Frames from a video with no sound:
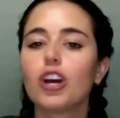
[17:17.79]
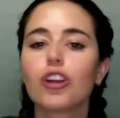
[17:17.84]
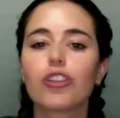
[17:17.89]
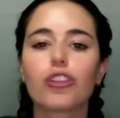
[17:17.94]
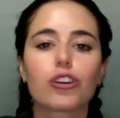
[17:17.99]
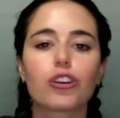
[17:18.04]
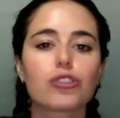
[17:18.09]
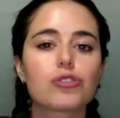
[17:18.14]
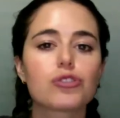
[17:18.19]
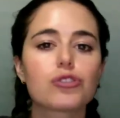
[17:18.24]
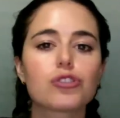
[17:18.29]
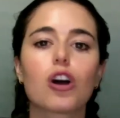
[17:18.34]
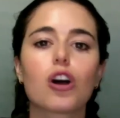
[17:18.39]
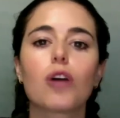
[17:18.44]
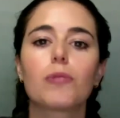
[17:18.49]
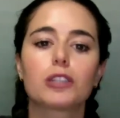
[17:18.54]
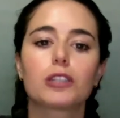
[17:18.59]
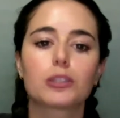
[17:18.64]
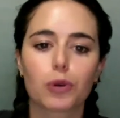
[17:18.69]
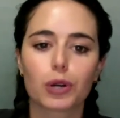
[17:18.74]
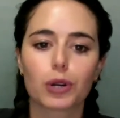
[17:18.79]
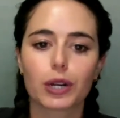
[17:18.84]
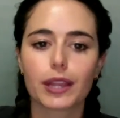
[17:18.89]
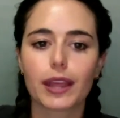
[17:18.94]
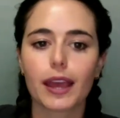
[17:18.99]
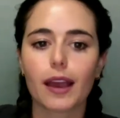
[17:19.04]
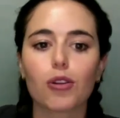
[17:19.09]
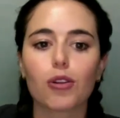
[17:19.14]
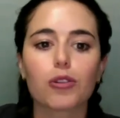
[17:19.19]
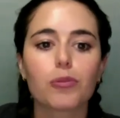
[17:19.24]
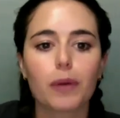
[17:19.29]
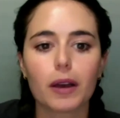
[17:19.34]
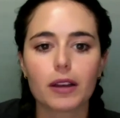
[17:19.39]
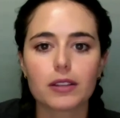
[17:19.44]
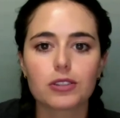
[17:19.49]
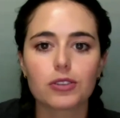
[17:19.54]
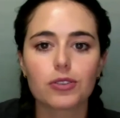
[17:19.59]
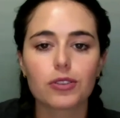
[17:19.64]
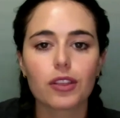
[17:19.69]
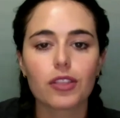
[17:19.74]
There's so much more to the health
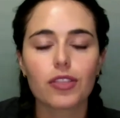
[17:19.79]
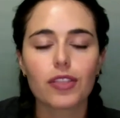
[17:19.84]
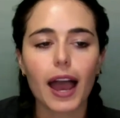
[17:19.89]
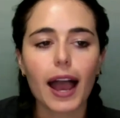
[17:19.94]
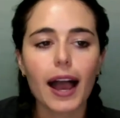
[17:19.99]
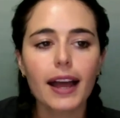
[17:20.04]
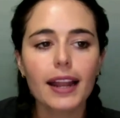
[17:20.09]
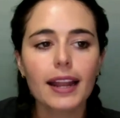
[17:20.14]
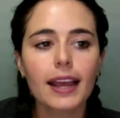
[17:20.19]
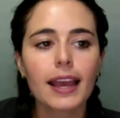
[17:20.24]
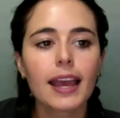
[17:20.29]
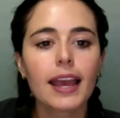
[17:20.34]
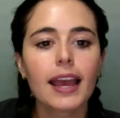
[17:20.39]
puzzle than that.